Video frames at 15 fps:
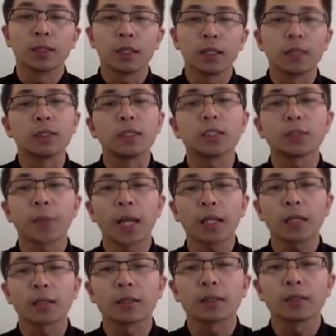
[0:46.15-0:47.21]
and each
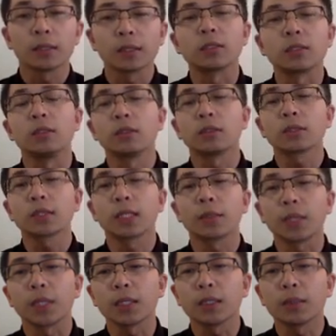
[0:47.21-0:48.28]
packet is looked
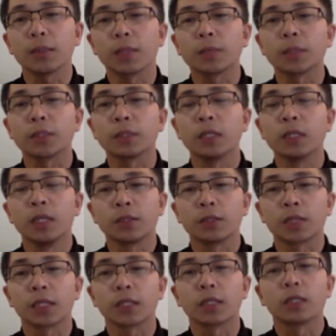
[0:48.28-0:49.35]
up in the mapping to
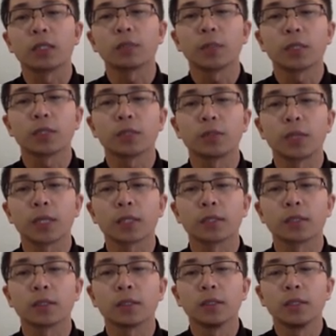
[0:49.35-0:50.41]
get the outbound
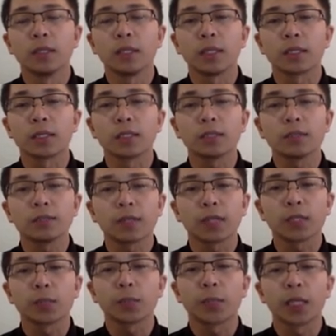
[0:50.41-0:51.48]
direction
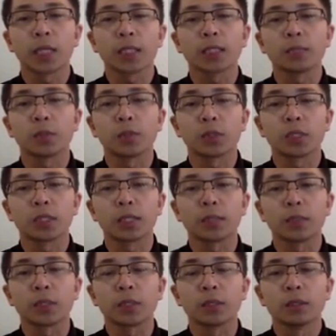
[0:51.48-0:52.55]
identified by the port
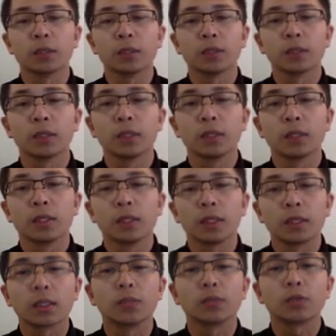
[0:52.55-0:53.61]
number.
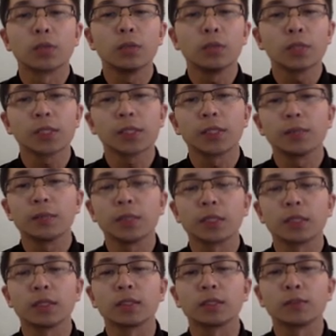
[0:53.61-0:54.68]
A control machine
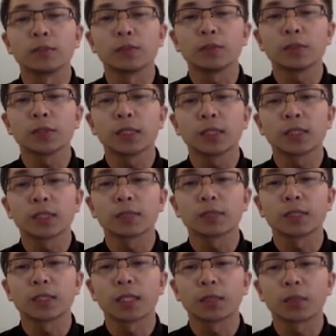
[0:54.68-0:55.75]
maintains the full states of
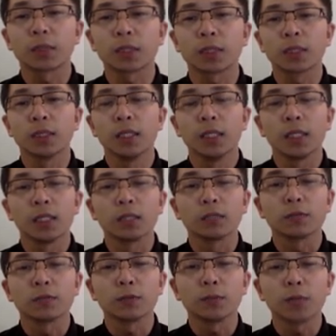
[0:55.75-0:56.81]
the network and the
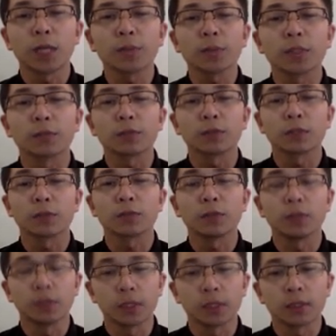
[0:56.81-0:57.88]
full mapping for the
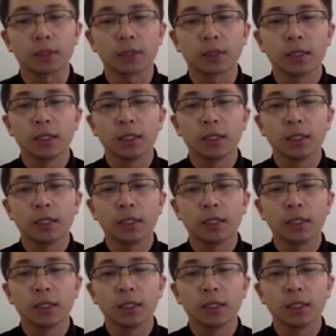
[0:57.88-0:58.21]
forwarders.